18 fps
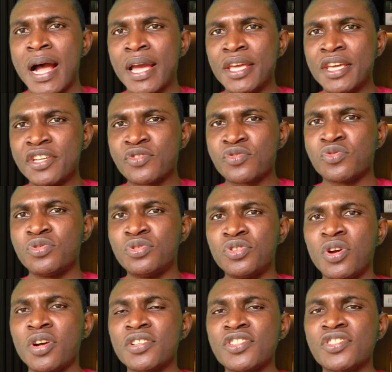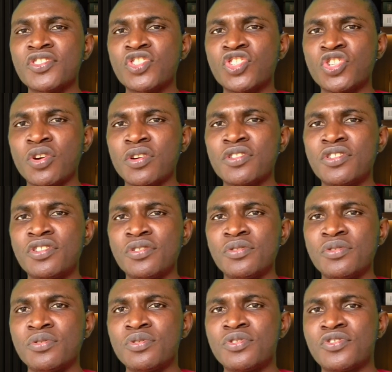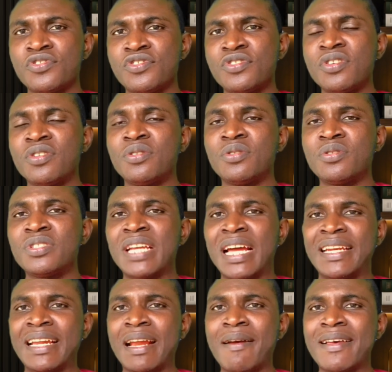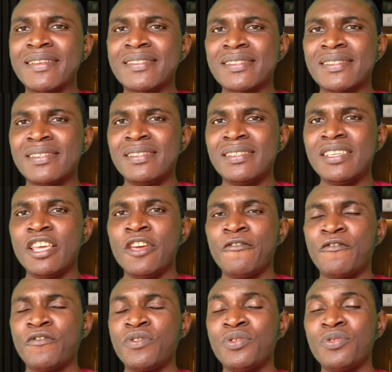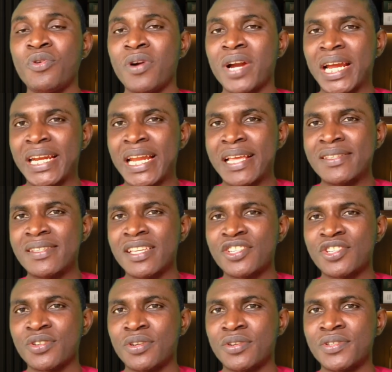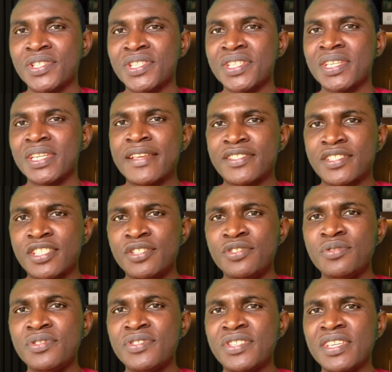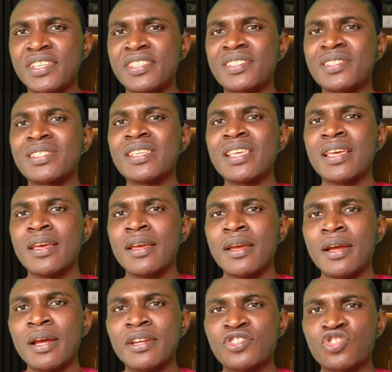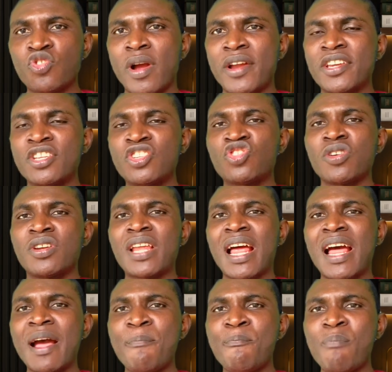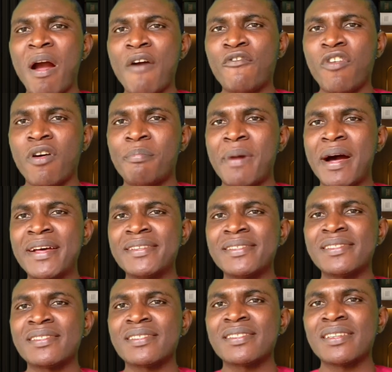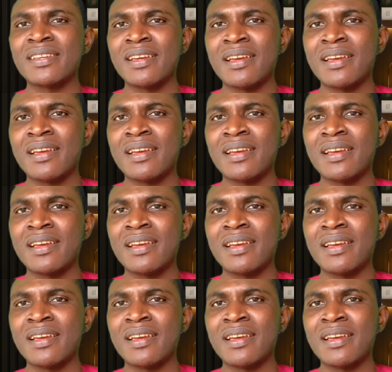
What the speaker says: It will not shock you to know that there are still a few organizations that still uses traditional performance